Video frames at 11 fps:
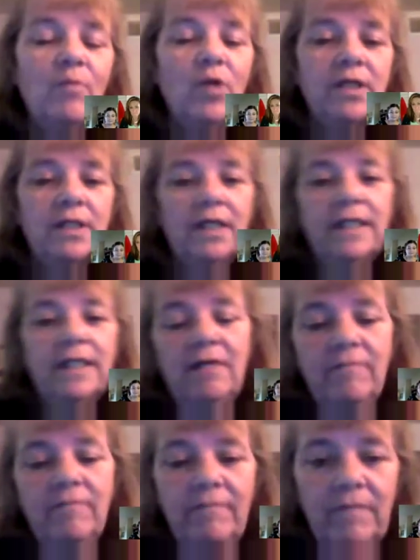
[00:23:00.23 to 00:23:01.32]
working on now.
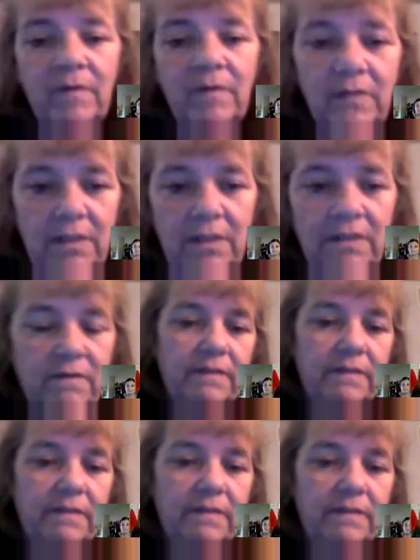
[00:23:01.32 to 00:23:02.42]
Yeah.